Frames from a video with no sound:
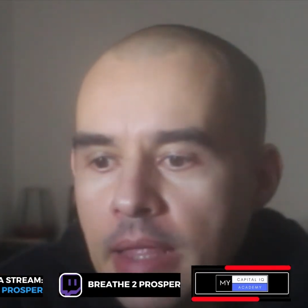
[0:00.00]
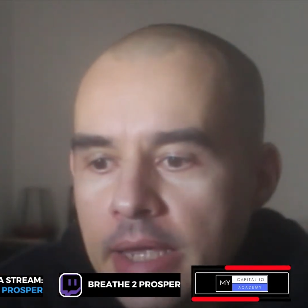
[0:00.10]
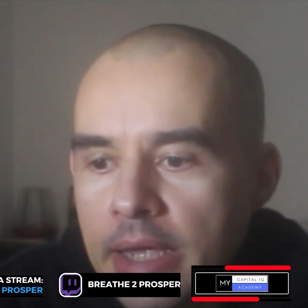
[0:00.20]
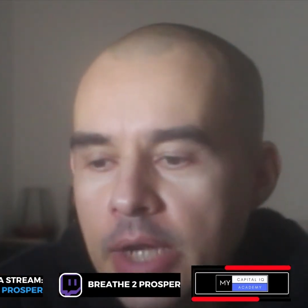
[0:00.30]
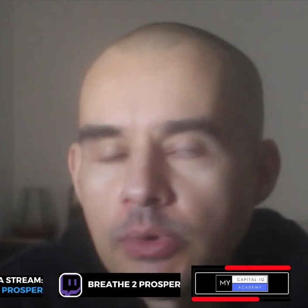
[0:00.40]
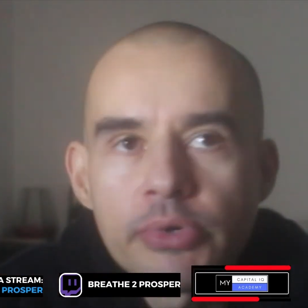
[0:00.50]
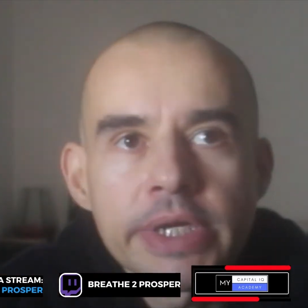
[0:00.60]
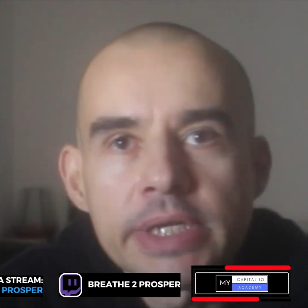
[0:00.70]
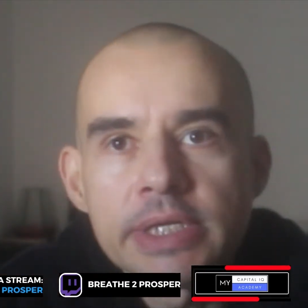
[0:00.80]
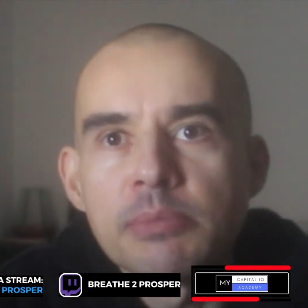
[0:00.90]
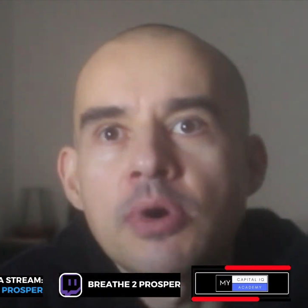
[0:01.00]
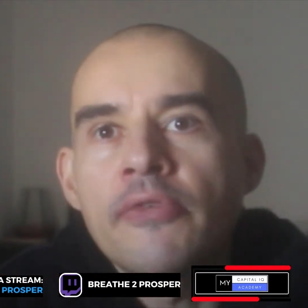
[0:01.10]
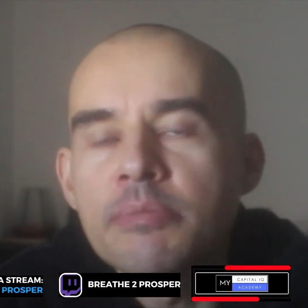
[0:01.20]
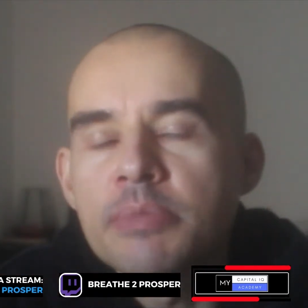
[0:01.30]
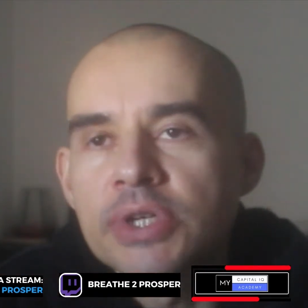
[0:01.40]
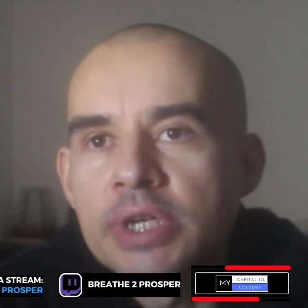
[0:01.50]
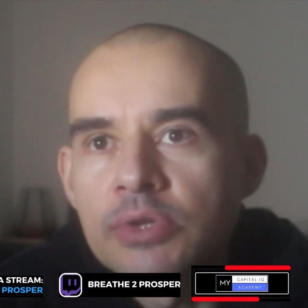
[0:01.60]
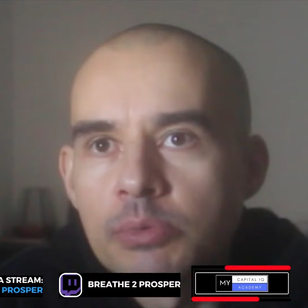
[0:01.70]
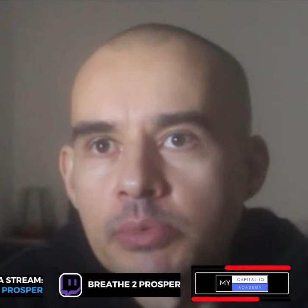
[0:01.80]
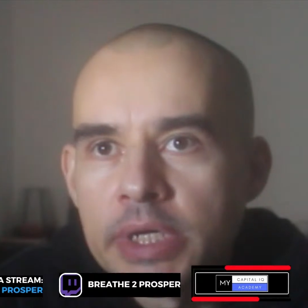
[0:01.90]
and we bring in some coffee machines,
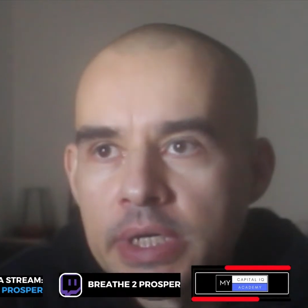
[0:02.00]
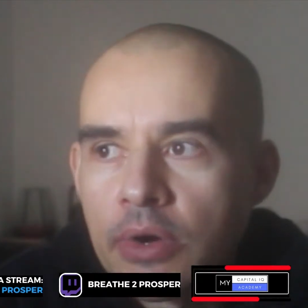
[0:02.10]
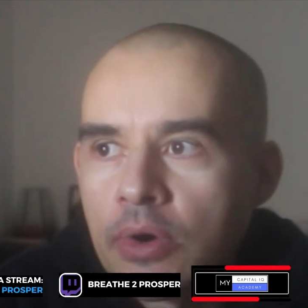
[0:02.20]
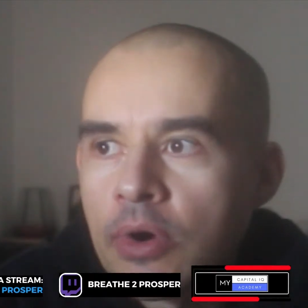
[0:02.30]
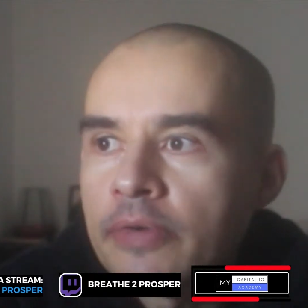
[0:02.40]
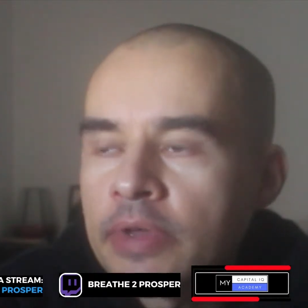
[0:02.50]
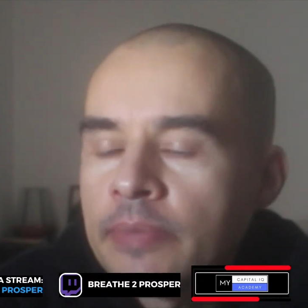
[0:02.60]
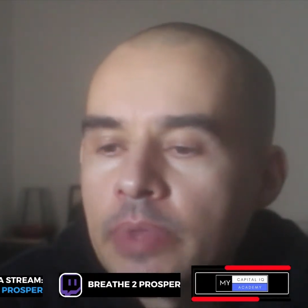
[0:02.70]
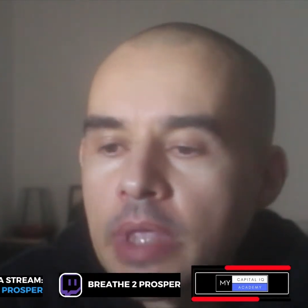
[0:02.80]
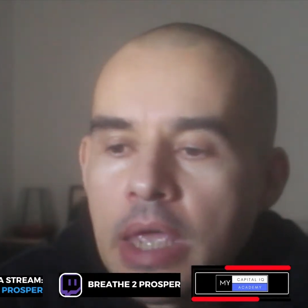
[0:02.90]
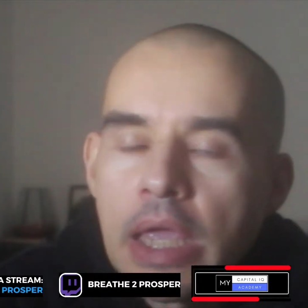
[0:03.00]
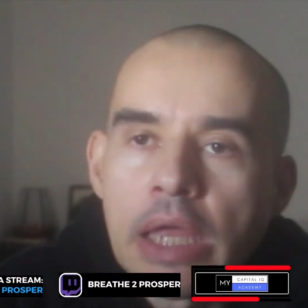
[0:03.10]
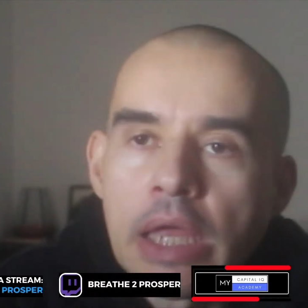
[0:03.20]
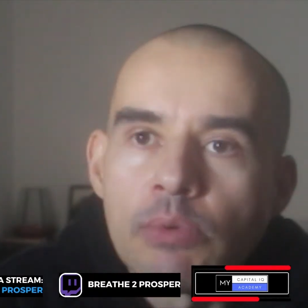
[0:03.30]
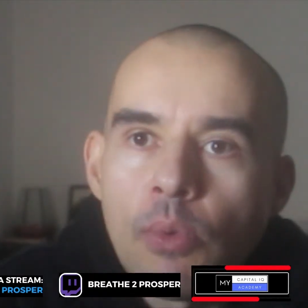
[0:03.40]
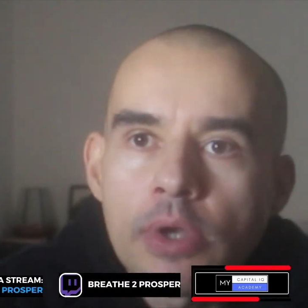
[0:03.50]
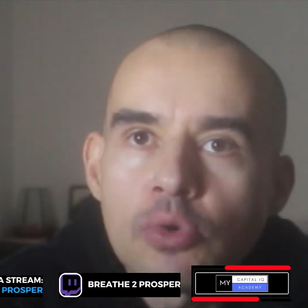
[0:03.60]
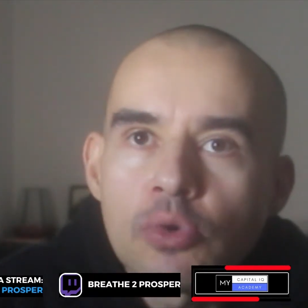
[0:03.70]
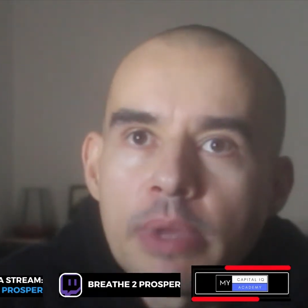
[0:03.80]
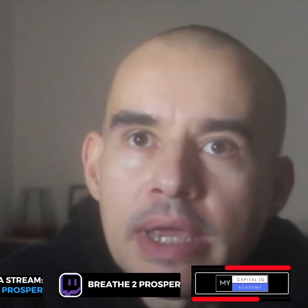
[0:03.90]
we bring in our coffee, and we want
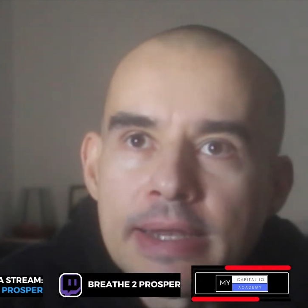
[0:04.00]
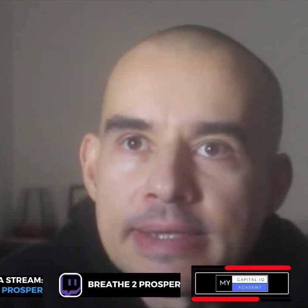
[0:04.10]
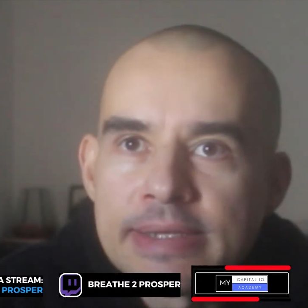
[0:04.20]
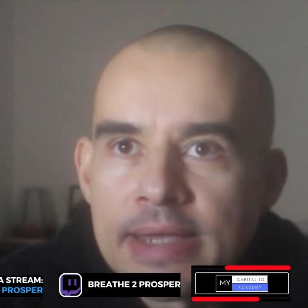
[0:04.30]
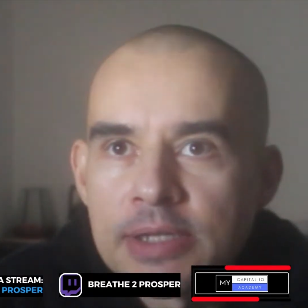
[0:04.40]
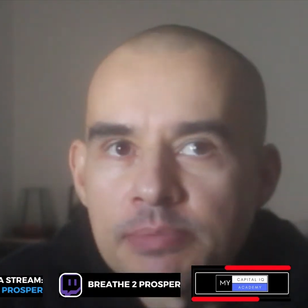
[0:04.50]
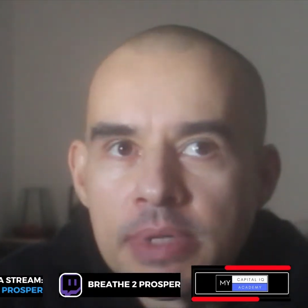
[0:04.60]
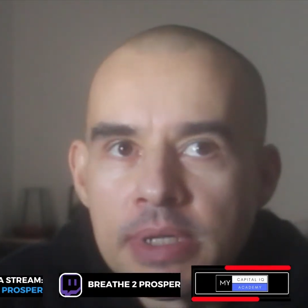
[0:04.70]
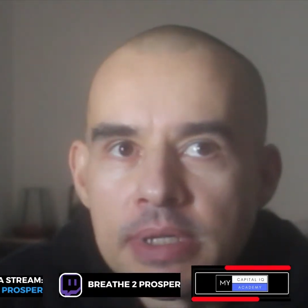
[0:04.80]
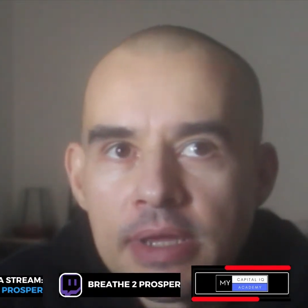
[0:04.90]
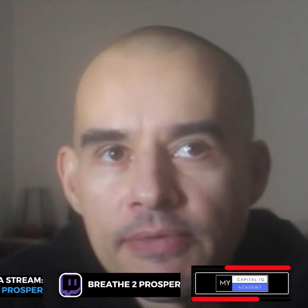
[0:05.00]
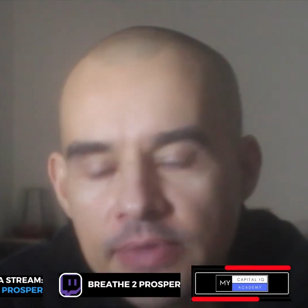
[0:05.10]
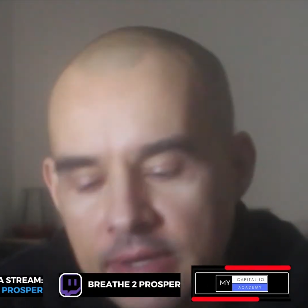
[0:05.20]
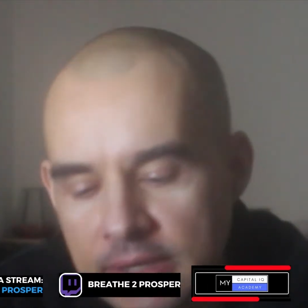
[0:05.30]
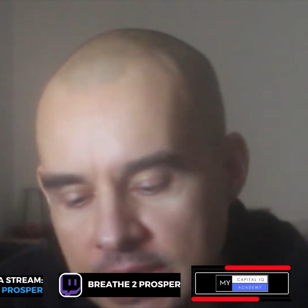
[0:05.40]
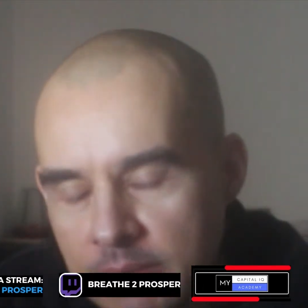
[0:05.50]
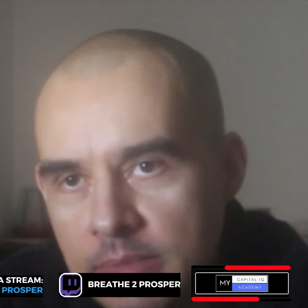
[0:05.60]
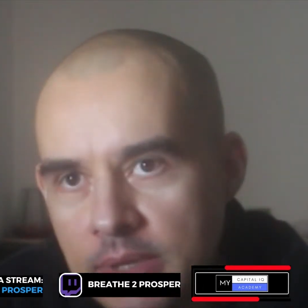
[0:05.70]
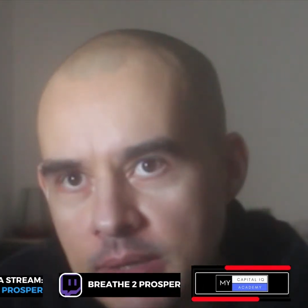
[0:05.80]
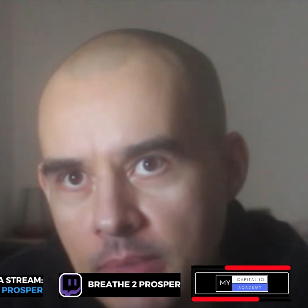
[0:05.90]
to make an assessment if the same
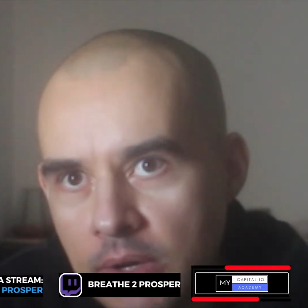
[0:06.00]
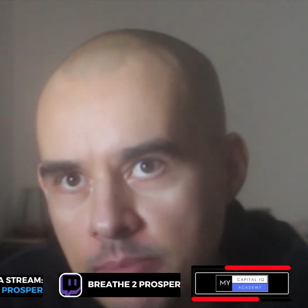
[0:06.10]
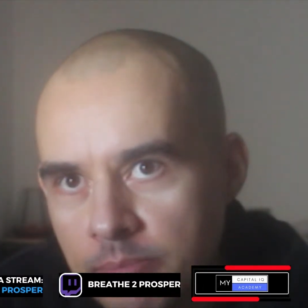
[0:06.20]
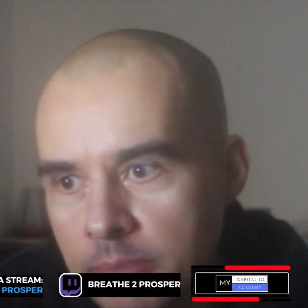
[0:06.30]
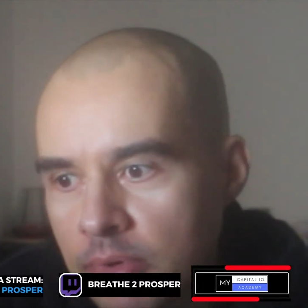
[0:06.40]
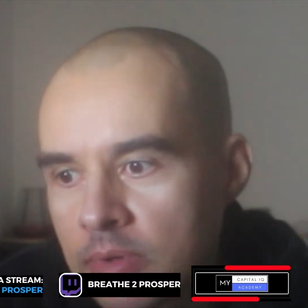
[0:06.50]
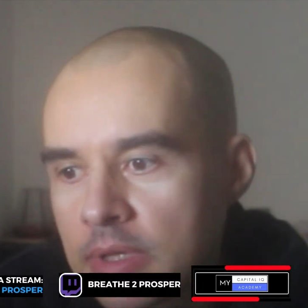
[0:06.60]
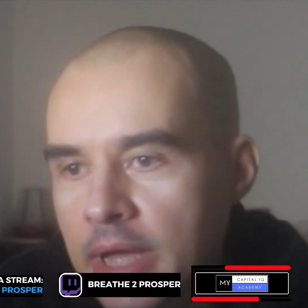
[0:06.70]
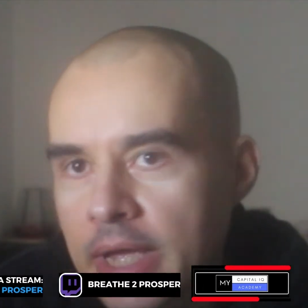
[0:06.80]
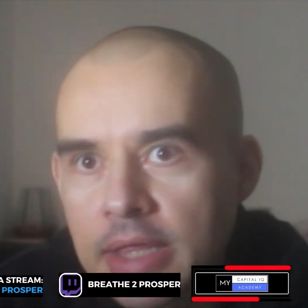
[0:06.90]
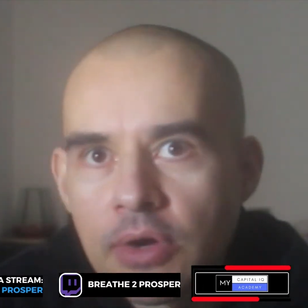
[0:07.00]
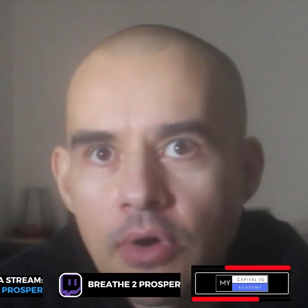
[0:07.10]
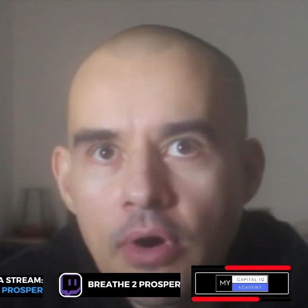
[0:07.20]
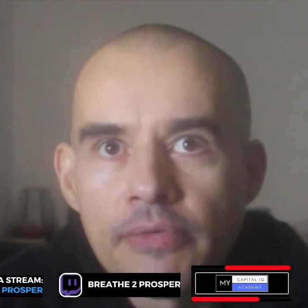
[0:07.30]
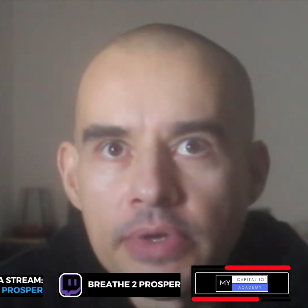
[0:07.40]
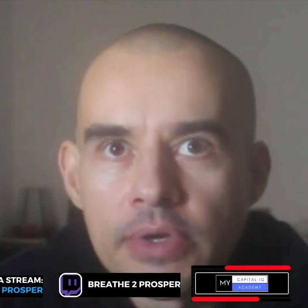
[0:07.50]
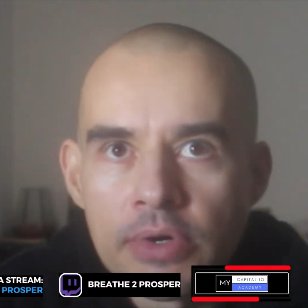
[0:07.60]
amount of people like the coffee or